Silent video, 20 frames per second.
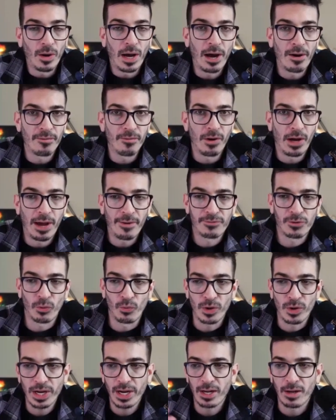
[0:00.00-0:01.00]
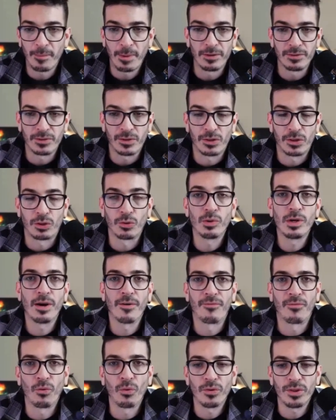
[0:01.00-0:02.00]
out after reading about three or
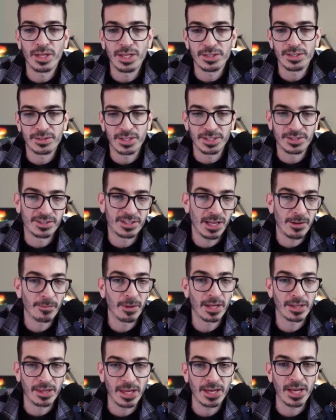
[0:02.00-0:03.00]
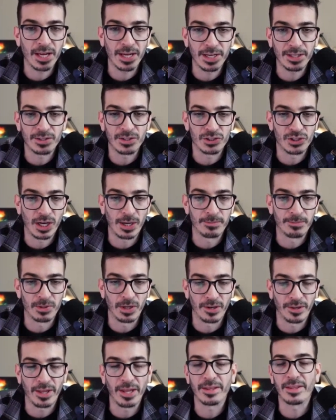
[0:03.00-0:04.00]
four of these, they seem like they can get the job done
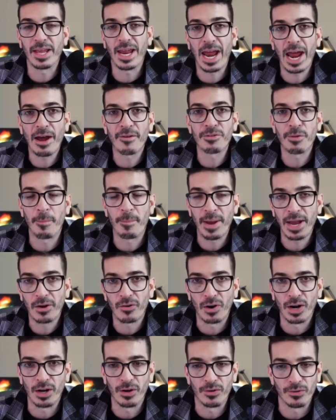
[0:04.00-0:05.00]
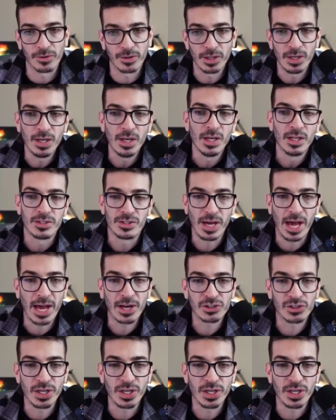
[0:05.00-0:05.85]
and that they have the background to actually